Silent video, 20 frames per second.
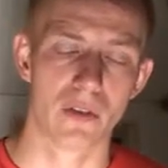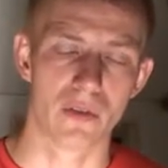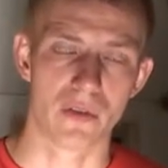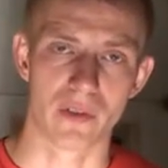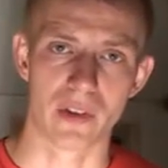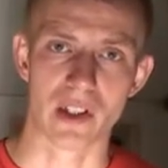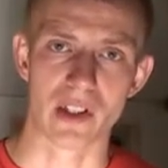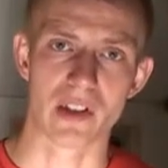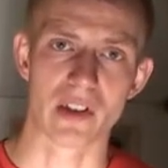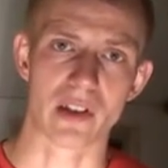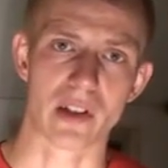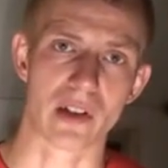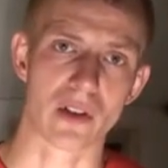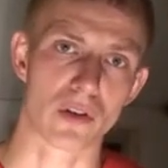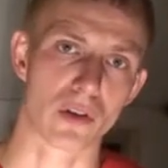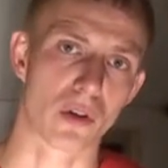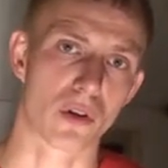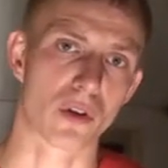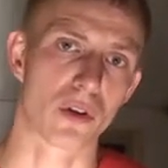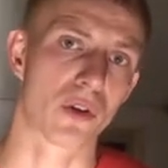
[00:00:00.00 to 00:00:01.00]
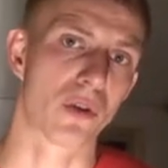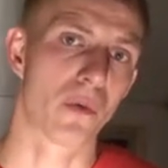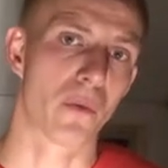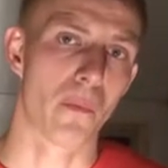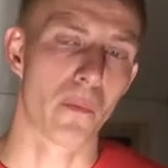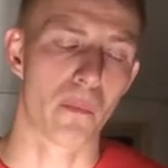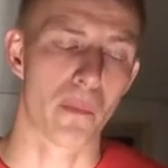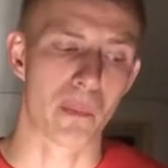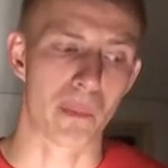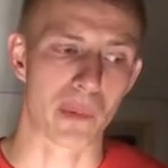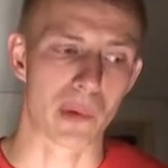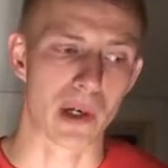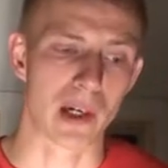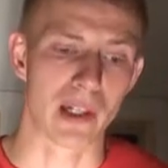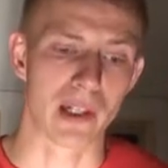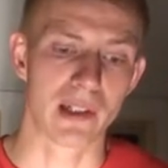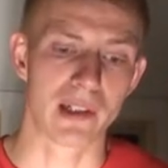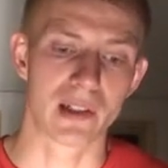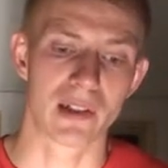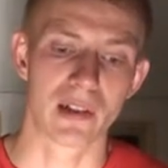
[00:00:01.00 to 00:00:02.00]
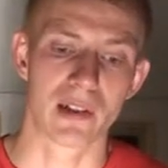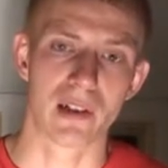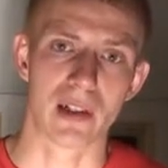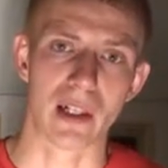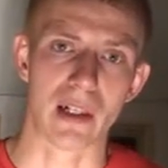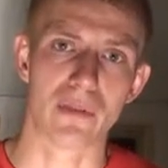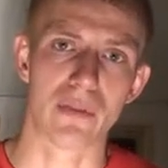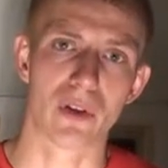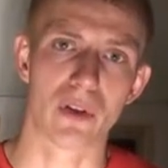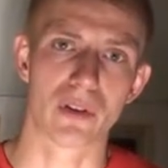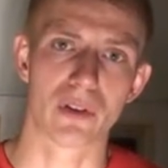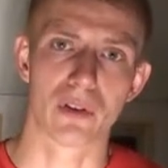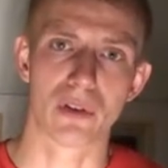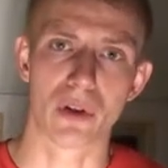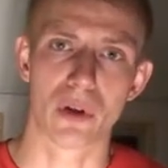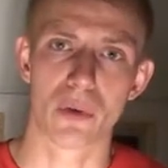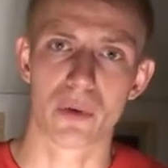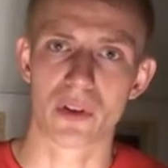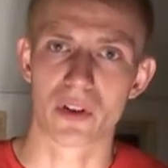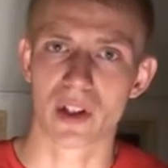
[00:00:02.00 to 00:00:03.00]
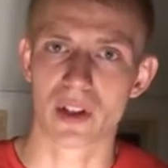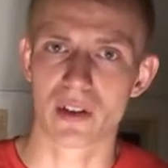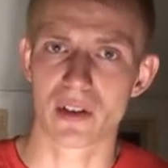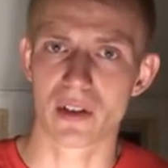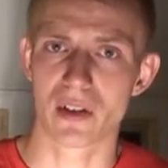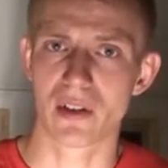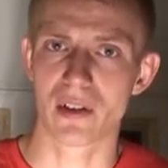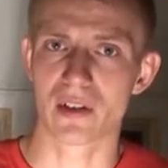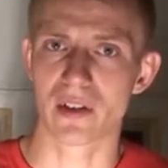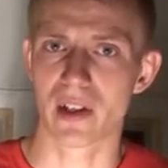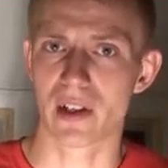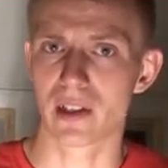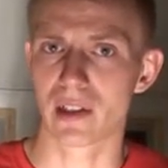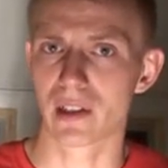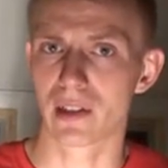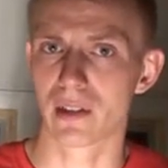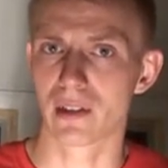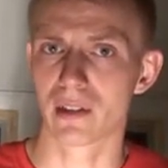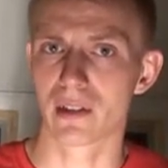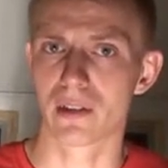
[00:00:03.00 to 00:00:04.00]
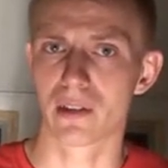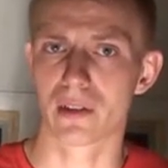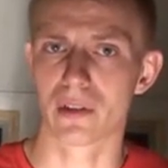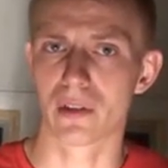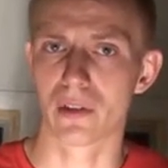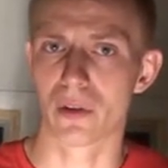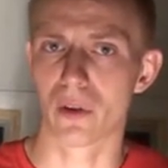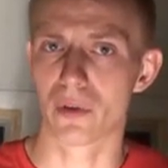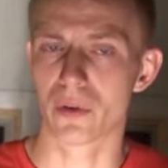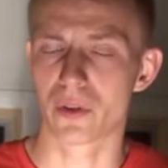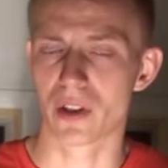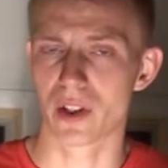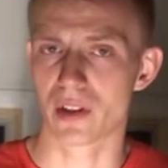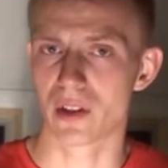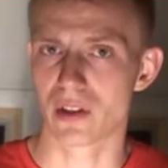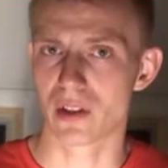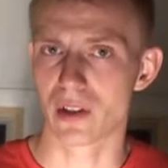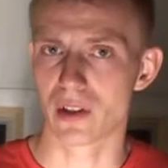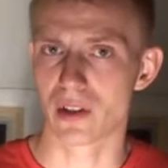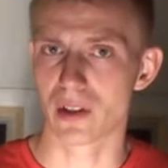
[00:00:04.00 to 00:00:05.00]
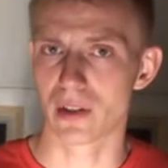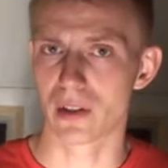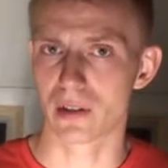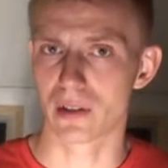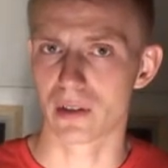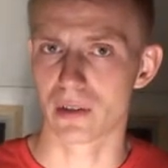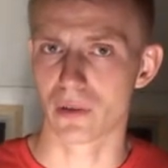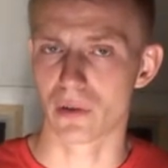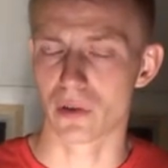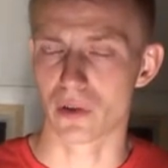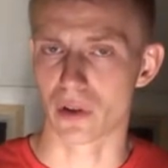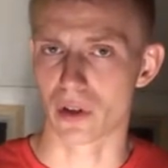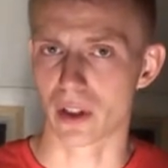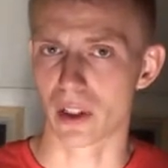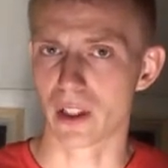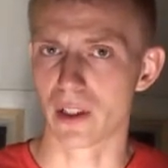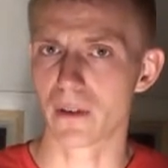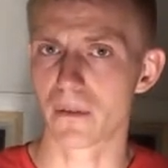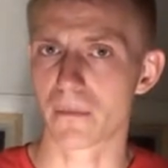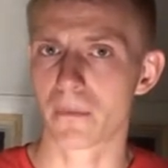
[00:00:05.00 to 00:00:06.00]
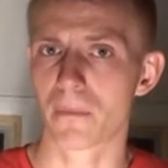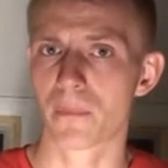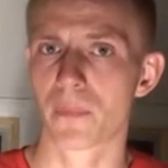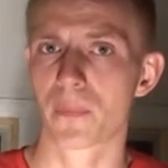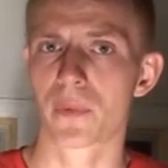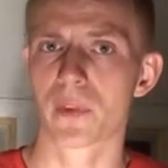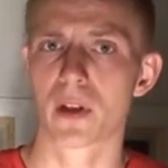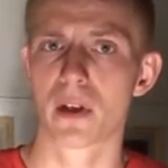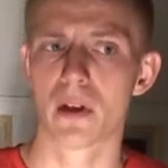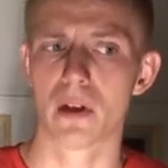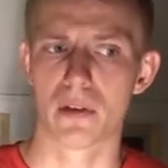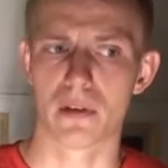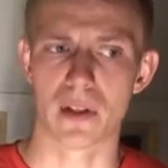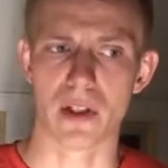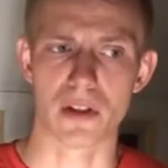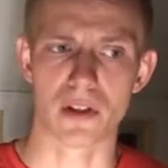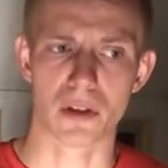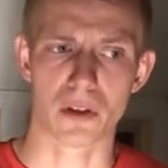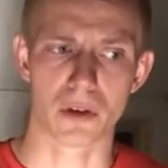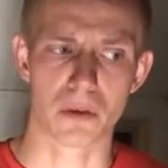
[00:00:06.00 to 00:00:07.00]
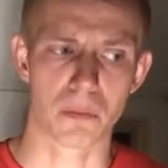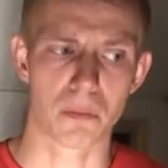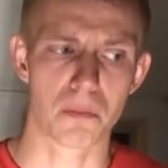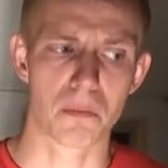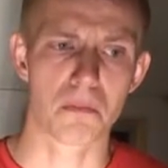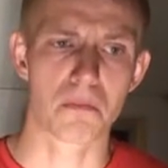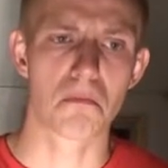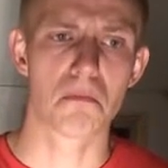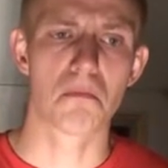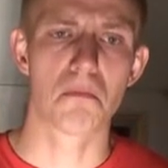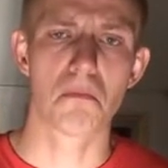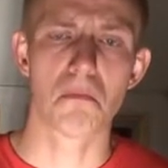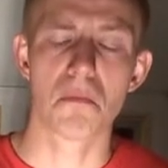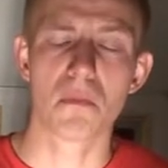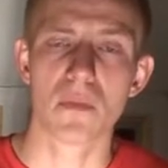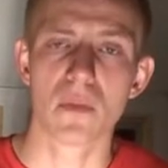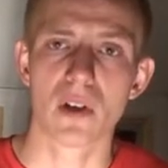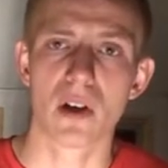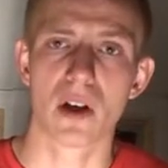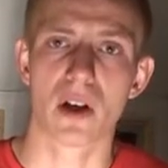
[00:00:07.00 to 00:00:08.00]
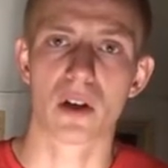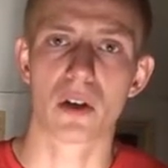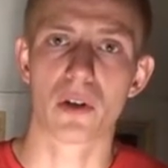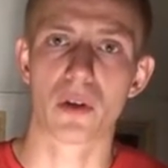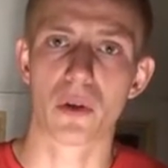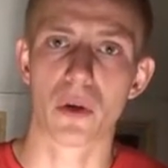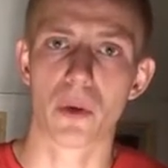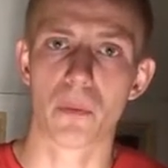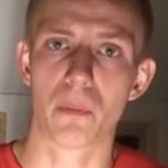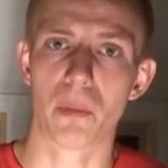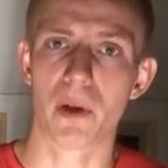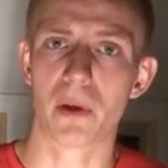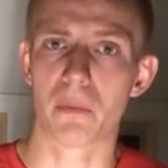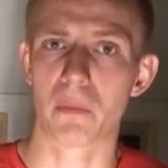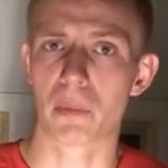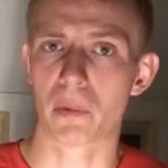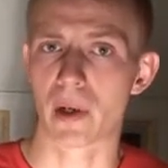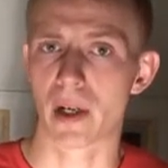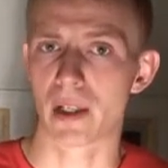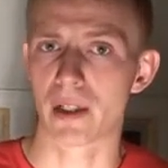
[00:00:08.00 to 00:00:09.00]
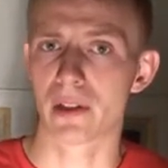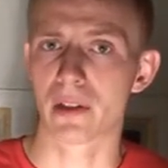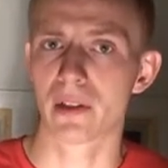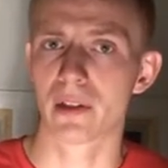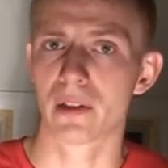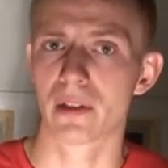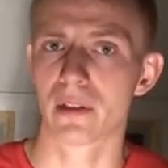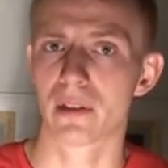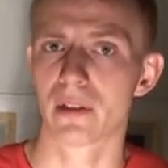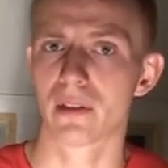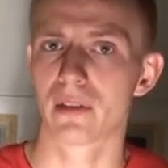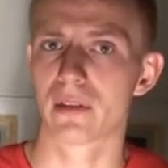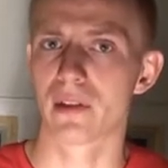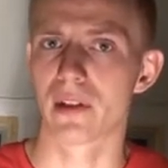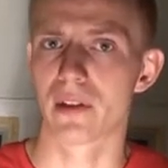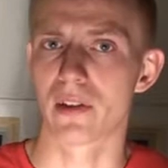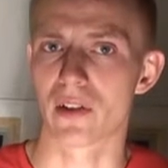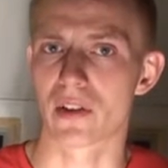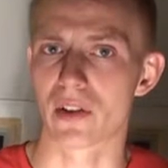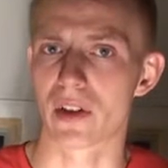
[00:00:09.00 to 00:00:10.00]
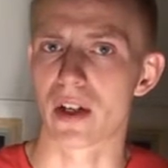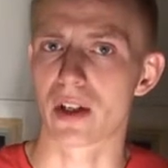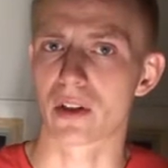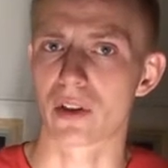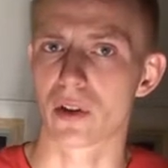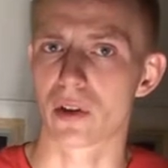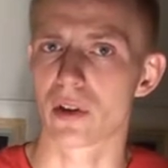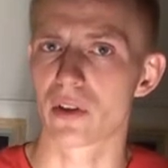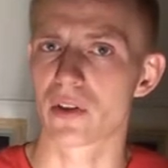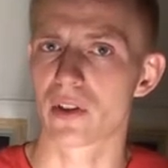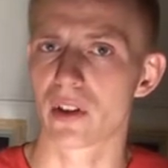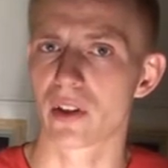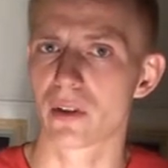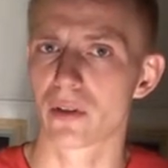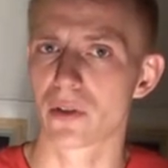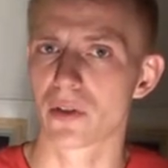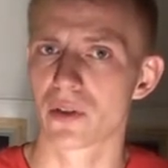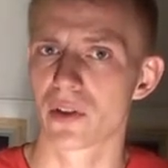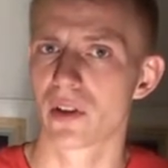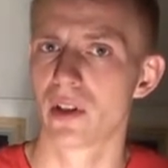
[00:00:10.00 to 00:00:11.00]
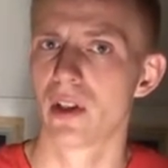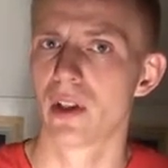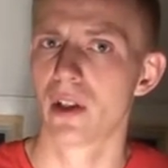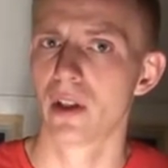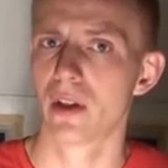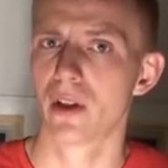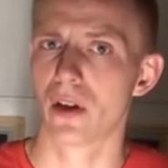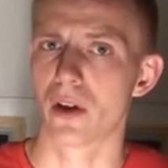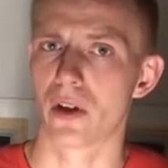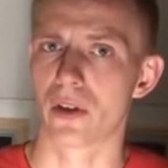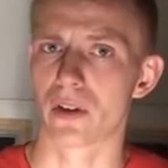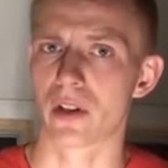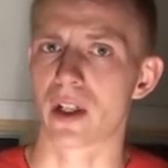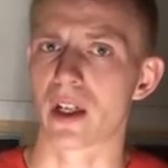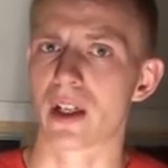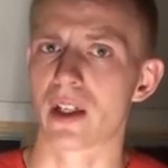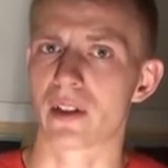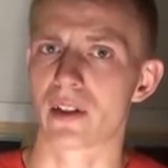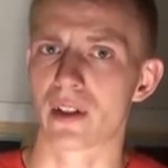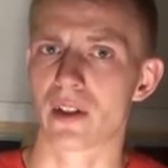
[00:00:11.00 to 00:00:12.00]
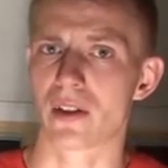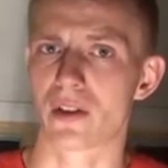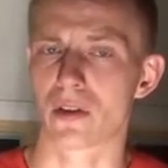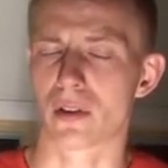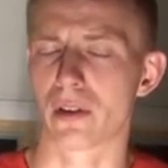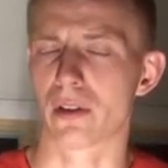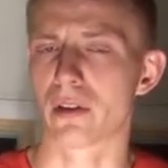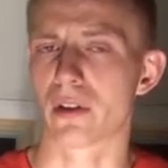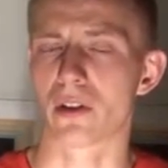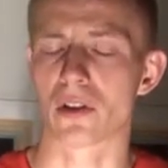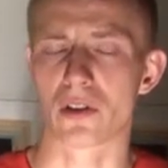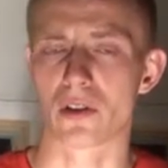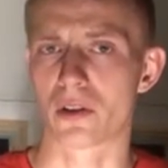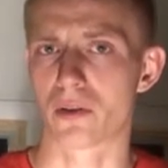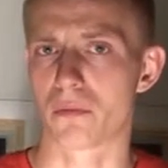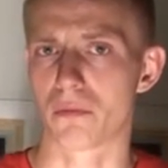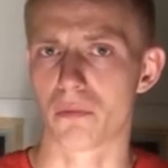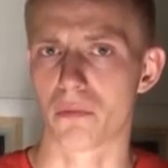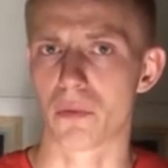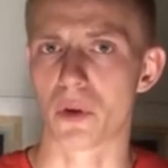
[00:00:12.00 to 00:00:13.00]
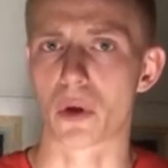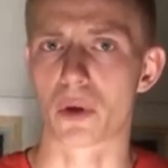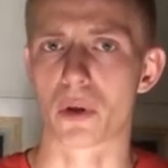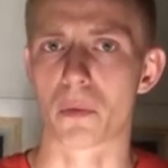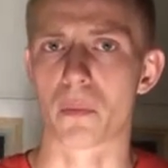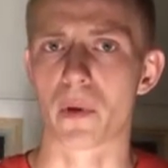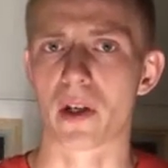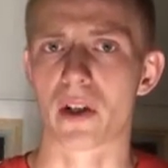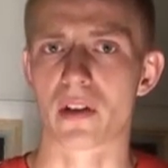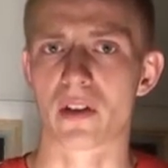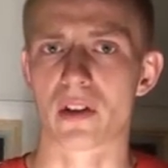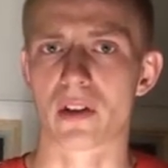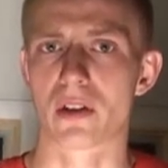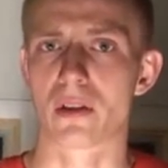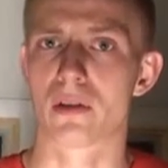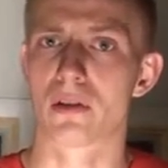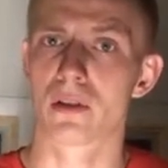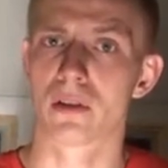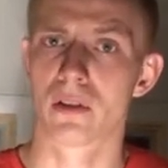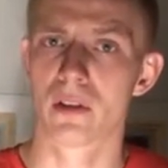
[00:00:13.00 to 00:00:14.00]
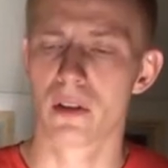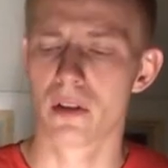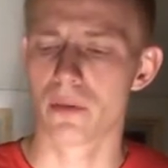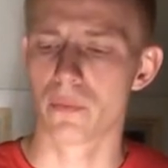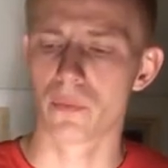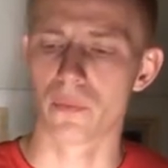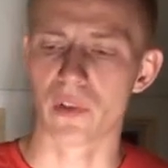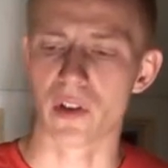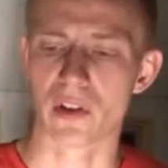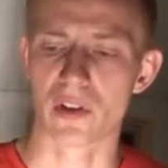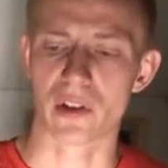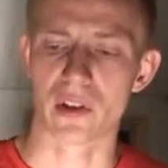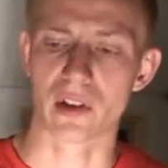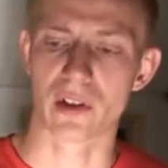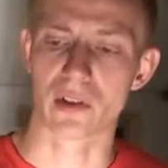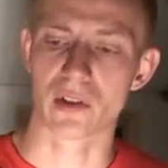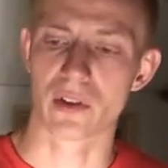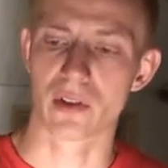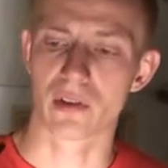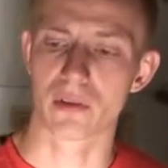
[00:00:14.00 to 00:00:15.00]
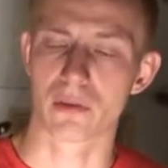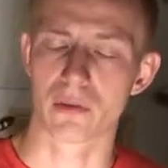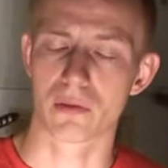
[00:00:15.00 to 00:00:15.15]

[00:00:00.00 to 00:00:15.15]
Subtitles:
these things are bright. Even on the low intensity setting, or the low intensity circuit, these are a good bit brighter than the stock turn signals. On the high intensity circuit, there's no comparison at all. These things